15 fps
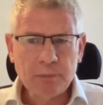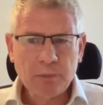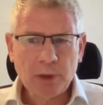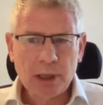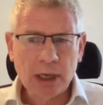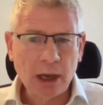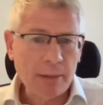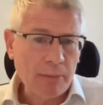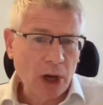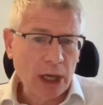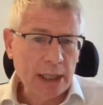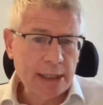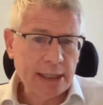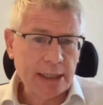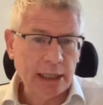Like
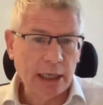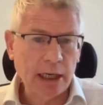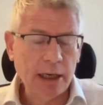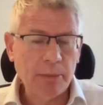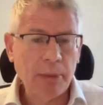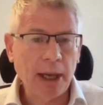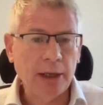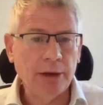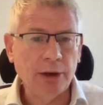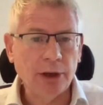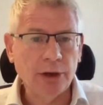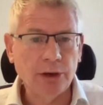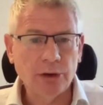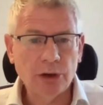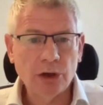Minds is an
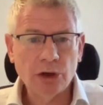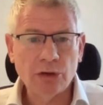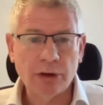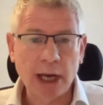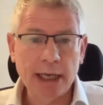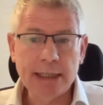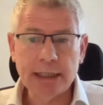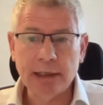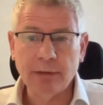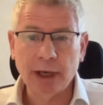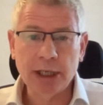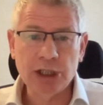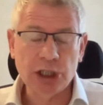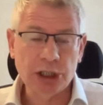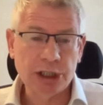independent creative
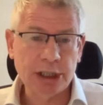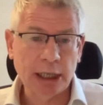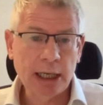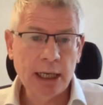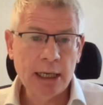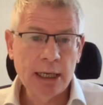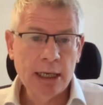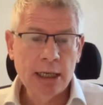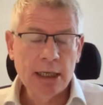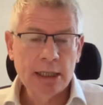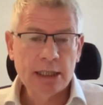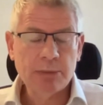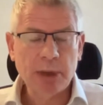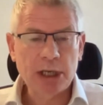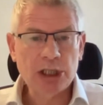agency
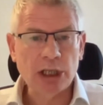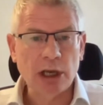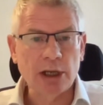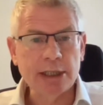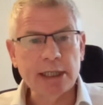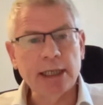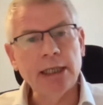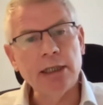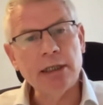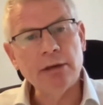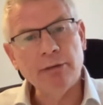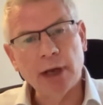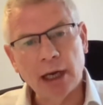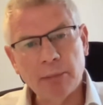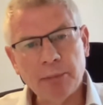specialising in
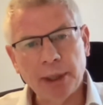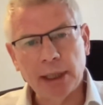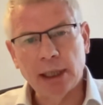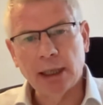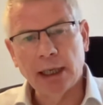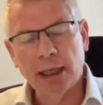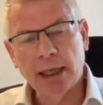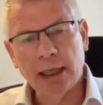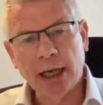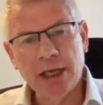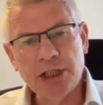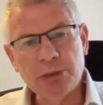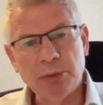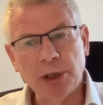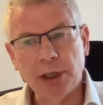developing
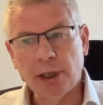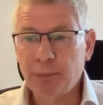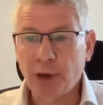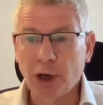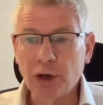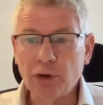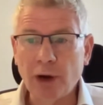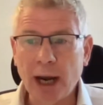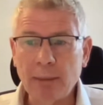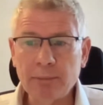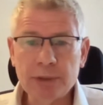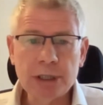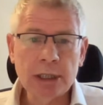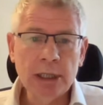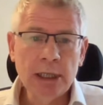engagement
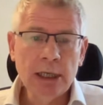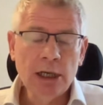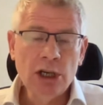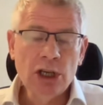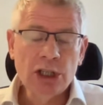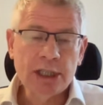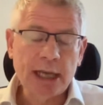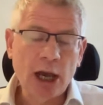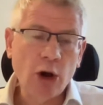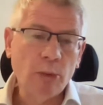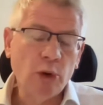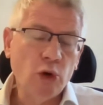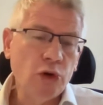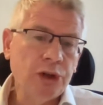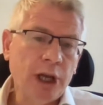programmes to
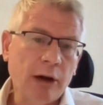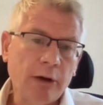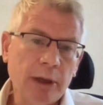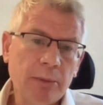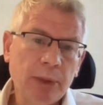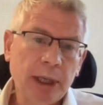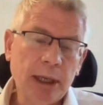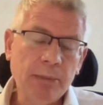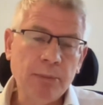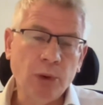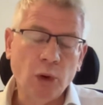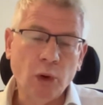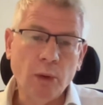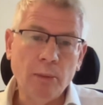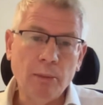help ordinary
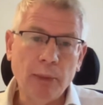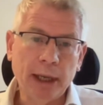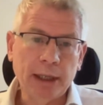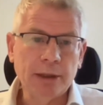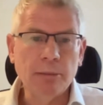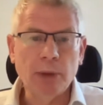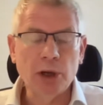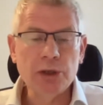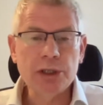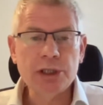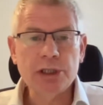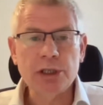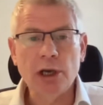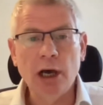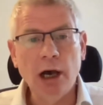people make the
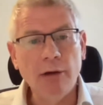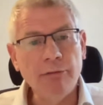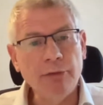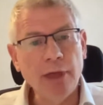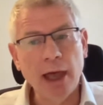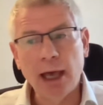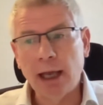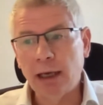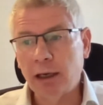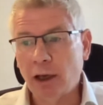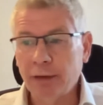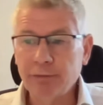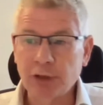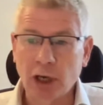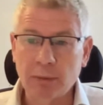most of their
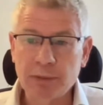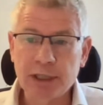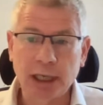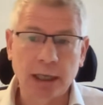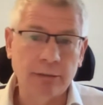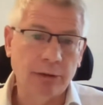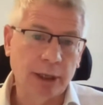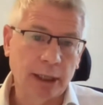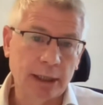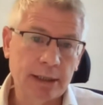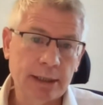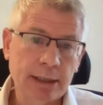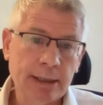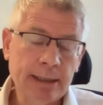lifetime savings.